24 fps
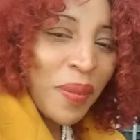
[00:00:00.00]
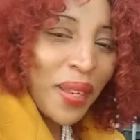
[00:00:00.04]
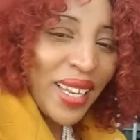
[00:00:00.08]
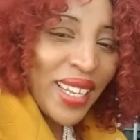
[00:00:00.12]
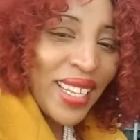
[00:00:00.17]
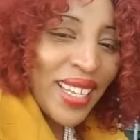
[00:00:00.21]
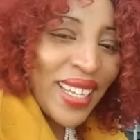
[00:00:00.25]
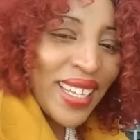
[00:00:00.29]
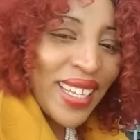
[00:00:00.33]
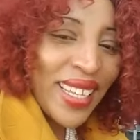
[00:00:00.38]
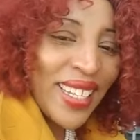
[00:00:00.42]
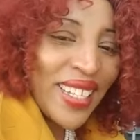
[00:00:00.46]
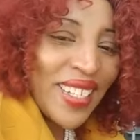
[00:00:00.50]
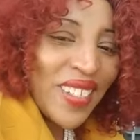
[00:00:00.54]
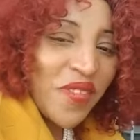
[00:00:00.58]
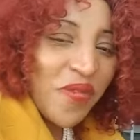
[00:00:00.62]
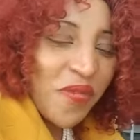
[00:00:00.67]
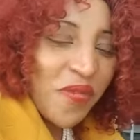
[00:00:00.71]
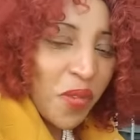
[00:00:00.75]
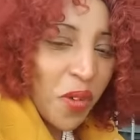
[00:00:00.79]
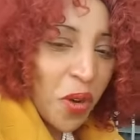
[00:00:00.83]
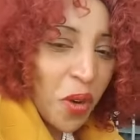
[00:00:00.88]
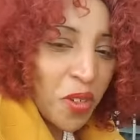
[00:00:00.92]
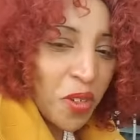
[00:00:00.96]
Please
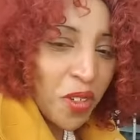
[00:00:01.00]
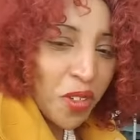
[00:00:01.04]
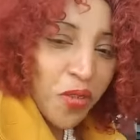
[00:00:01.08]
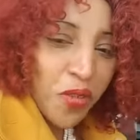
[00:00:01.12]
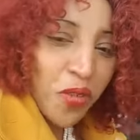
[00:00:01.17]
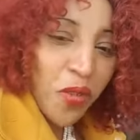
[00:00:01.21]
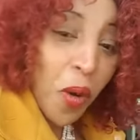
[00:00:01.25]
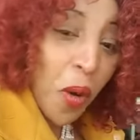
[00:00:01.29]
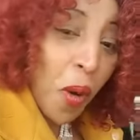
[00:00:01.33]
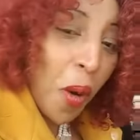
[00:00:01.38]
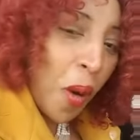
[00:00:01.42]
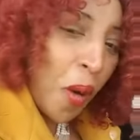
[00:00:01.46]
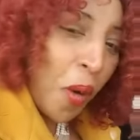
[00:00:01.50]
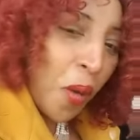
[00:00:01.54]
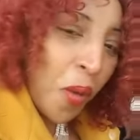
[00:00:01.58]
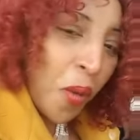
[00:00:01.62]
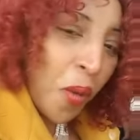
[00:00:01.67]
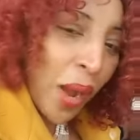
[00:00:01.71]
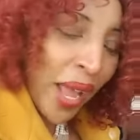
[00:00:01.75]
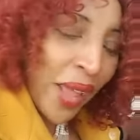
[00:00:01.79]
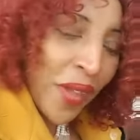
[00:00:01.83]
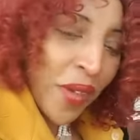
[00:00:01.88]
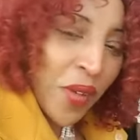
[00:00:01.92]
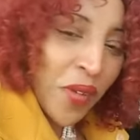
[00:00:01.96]
vote for,
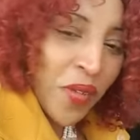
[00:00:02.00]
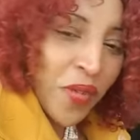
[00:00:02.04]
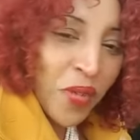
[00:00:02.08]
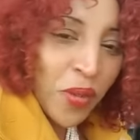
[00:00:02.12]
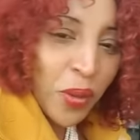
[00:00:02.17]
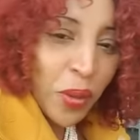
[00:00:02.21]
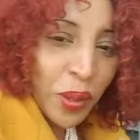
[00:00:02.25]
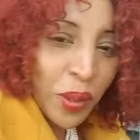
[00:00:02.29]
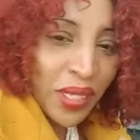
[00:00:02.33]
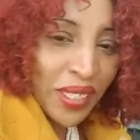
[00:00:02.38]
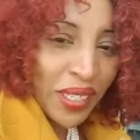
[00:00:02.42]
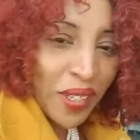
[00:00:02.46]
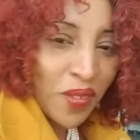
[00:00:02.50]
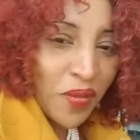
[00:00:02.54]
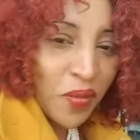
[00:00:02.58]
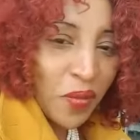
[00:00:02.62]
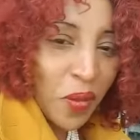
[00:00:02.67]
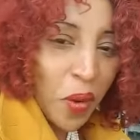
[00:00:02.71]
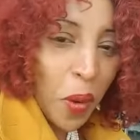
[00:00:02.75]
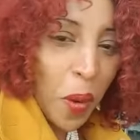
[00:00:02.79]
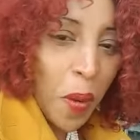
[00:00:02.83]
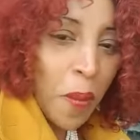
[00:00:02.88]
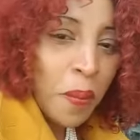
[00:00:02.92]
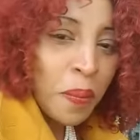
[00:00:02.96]
who are you voting
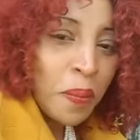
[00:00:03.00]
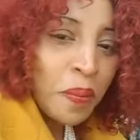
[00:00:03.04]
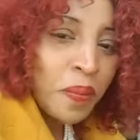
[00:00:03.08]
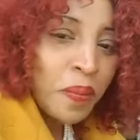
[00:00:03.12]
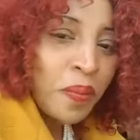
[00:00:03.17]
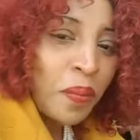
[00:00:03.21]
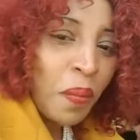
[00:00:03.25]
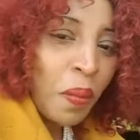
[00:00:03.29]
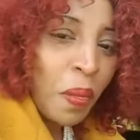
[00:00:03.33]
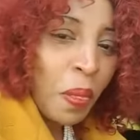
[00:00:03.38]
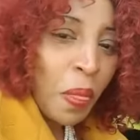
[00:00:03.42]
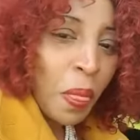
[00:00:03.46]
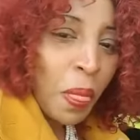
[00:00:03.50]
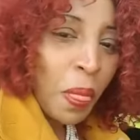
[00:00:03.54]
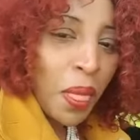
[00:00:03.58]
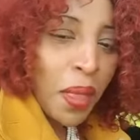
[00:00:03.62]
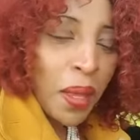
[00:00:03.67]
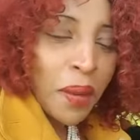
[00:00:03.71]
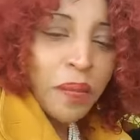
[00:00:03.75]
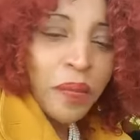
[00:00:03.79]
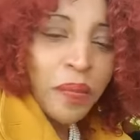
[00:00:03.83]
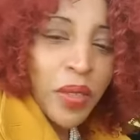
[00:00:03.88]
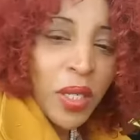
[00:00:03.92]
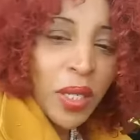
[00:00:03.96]
for?
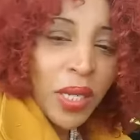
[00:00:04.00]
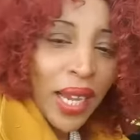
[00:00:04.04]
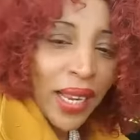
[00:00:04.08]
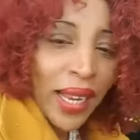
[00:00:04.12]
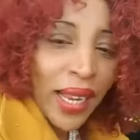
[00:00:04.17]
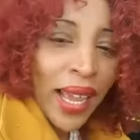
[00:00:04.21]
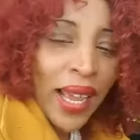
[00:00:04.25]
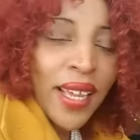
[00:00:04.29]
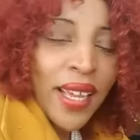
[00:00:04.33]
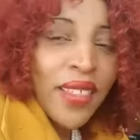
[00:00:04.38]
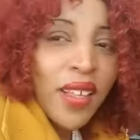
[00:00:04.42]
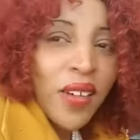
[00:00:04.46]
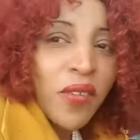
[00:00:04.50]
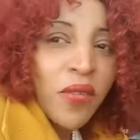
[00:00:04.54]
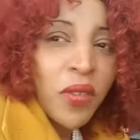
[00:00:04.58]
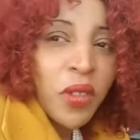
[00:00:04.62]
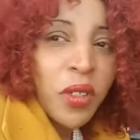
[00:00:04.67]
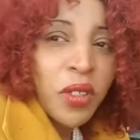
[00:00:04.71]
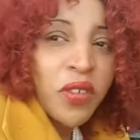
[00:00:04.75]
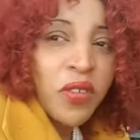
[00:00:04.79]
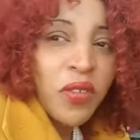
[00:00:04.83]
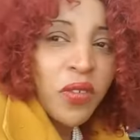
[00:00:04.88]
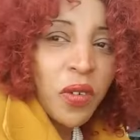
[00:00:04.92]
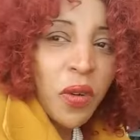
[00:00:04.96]
You can either
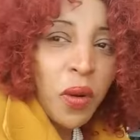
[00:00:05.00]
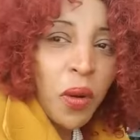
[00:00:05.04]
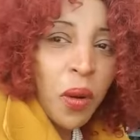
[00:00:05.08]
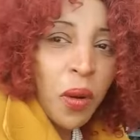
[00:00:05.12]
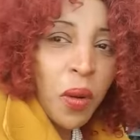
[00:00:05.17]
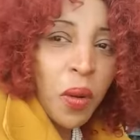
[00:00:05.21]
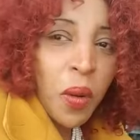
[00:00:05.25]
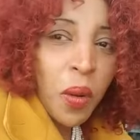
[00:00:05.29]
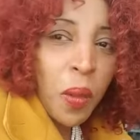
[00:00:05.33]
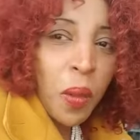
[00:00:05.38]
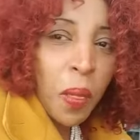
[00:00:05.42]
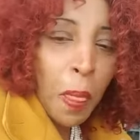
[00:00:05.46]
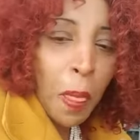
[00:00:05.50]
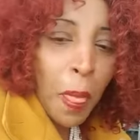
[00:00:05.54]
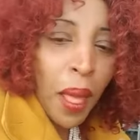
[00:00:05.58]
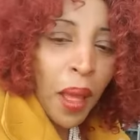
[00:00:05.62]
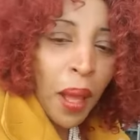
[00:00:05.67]
vote for